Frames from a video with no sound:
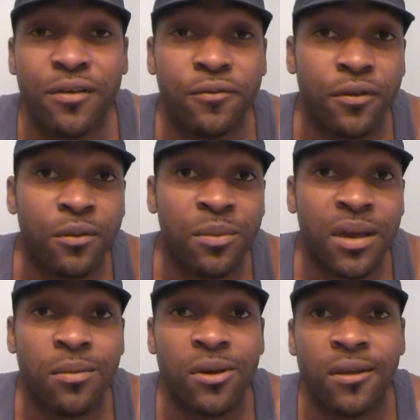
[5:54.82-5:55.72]
for the
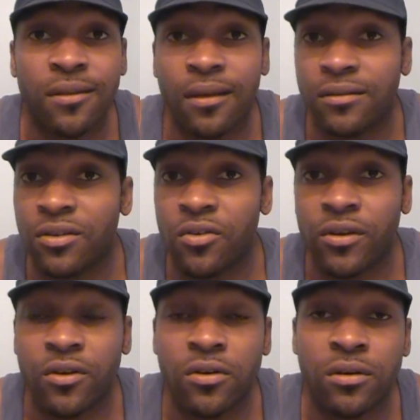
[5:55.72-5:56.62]
baby that's
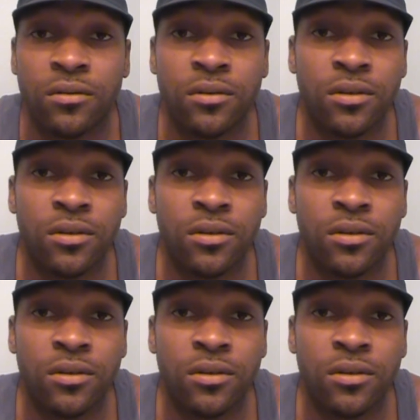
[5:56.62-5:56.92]
going on.